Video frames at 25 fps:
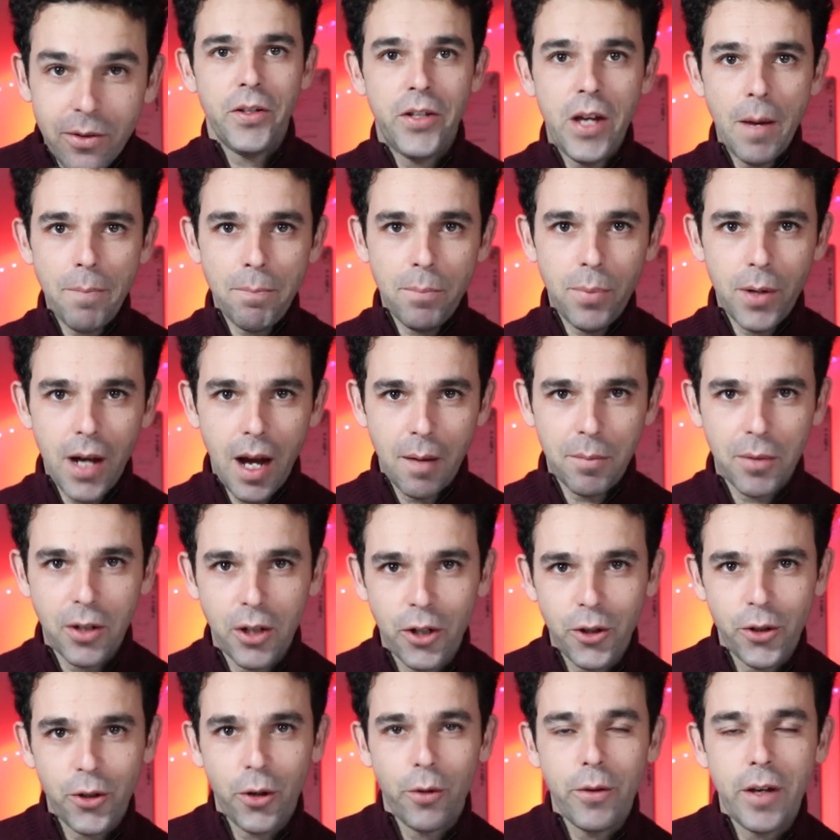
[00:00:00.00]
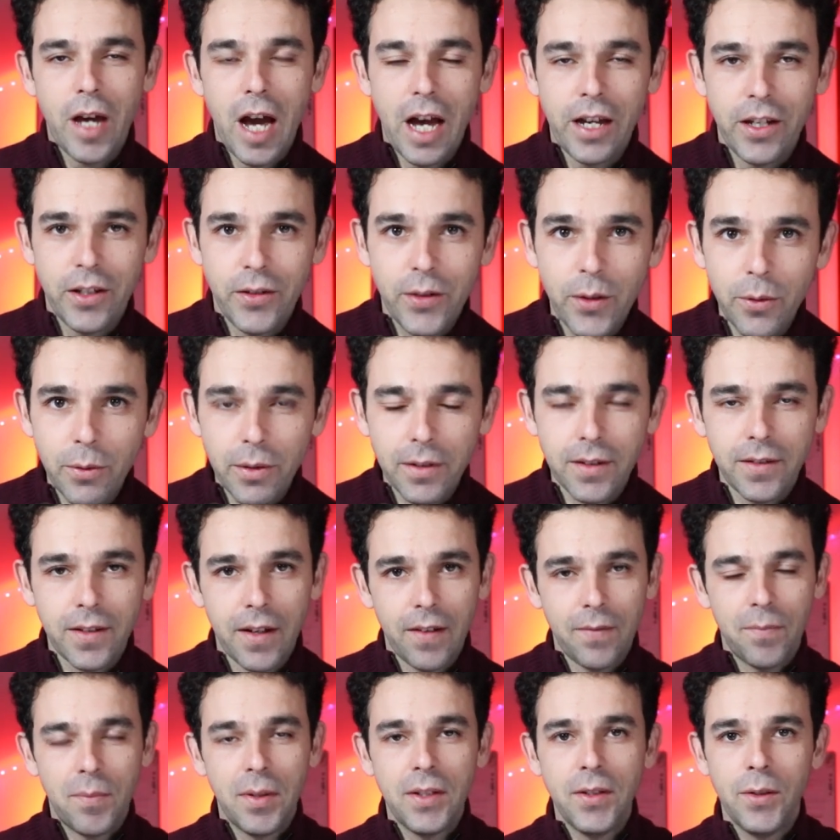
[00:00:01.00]
Yep, I'm gonna show you how you do it.
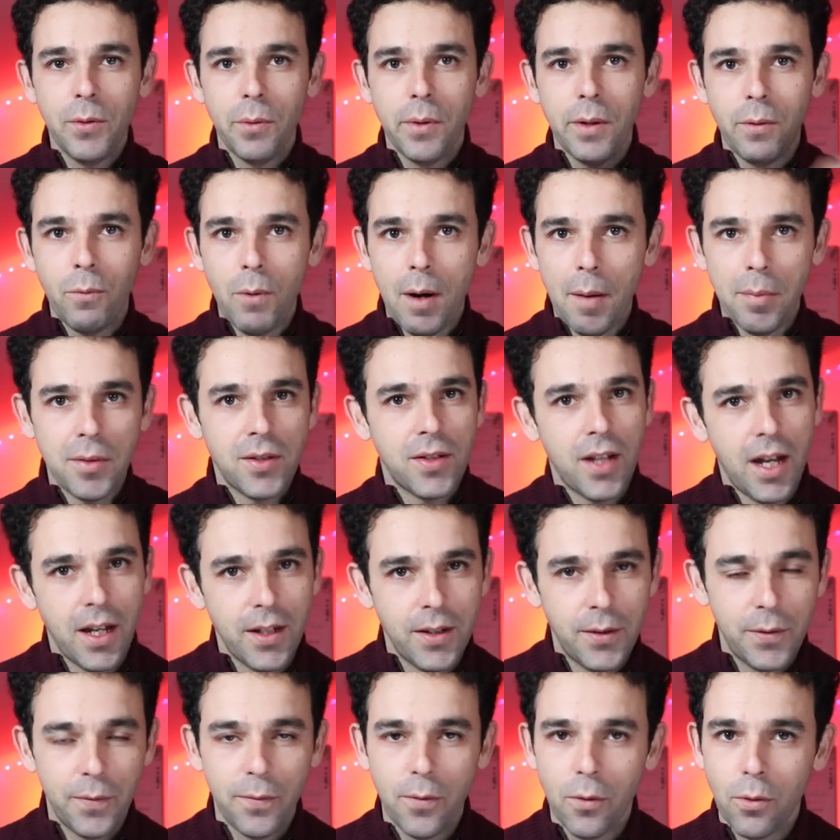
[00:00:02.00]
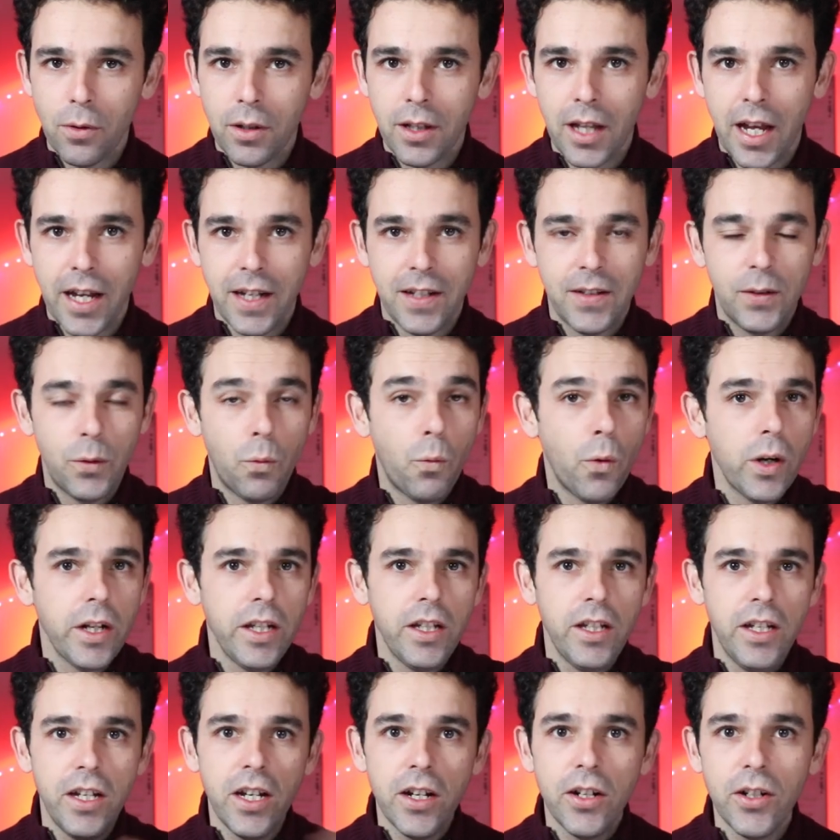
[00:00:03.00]
I've been doing websites for like
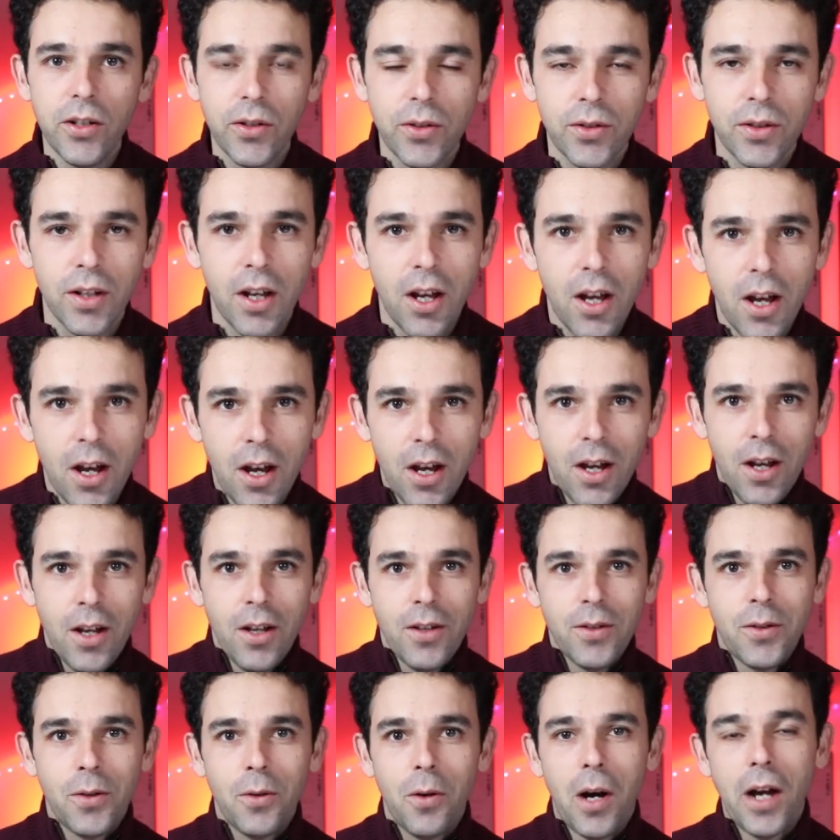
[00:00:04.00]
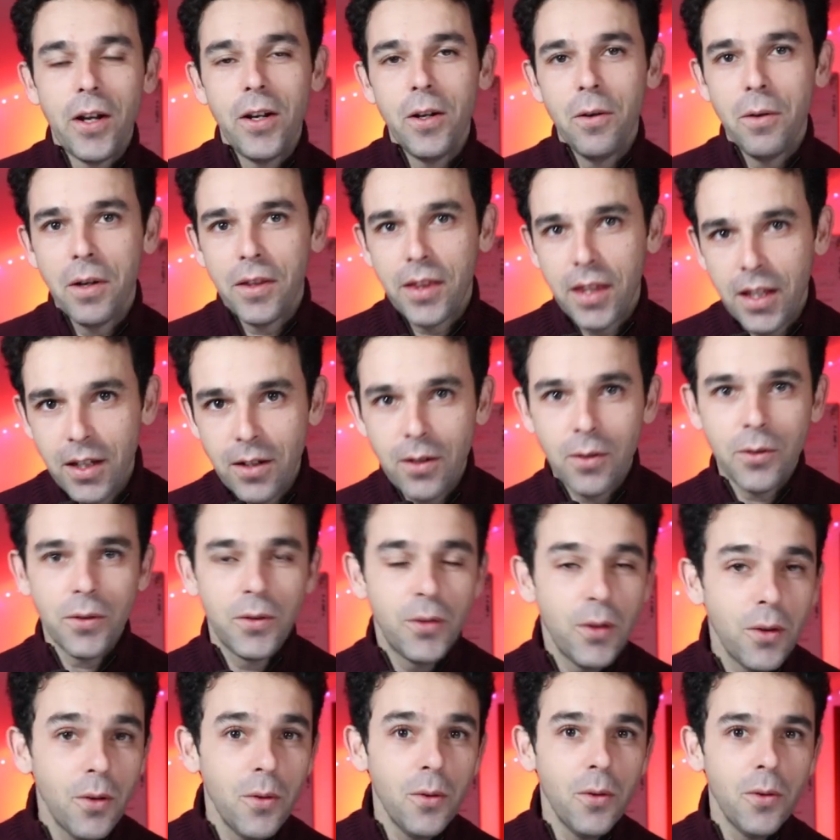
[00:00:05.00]
20 years, so I know a thing or
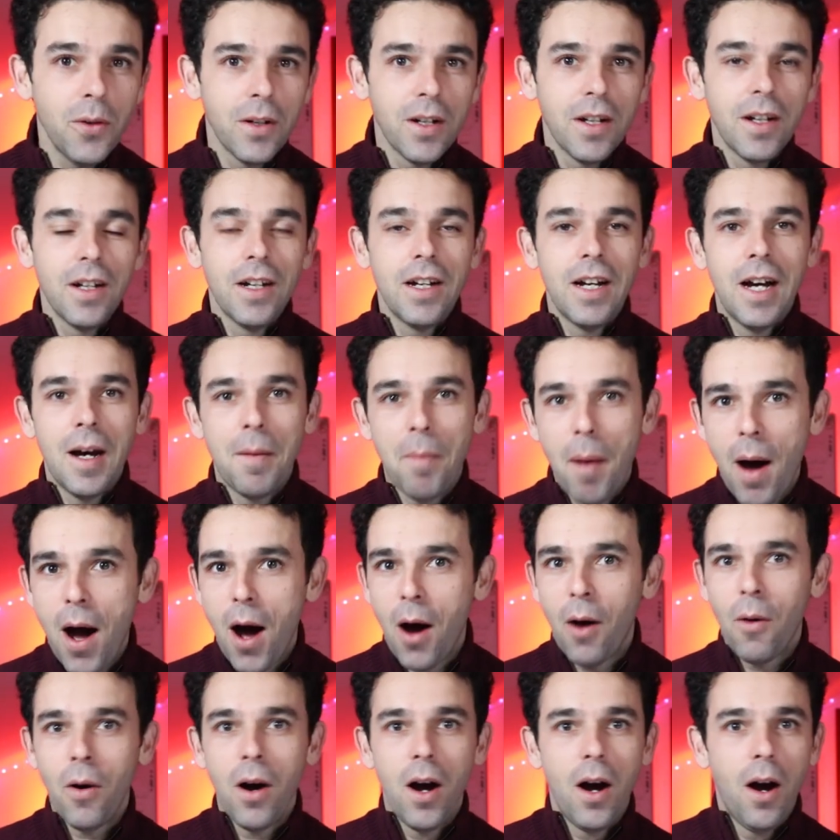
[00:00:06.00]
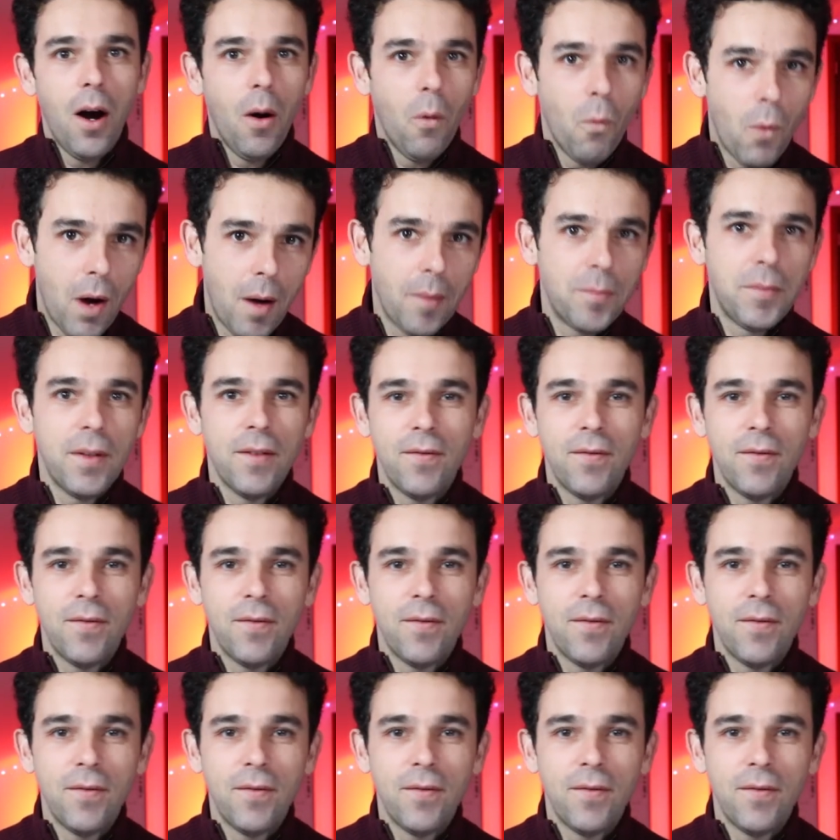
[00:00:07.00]
two about web